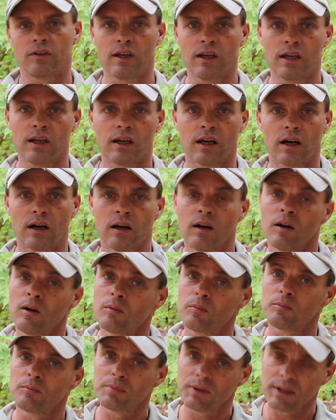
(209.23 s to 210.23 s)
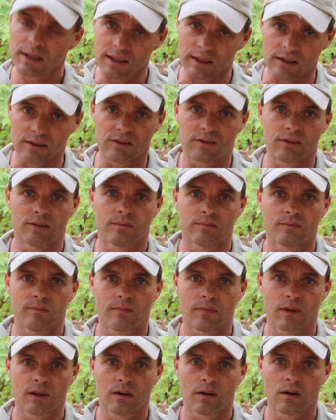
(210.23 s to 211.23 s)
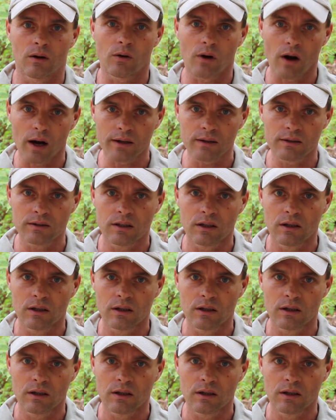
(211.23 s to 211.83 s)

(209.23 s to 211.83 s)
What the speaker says: here, please. All right?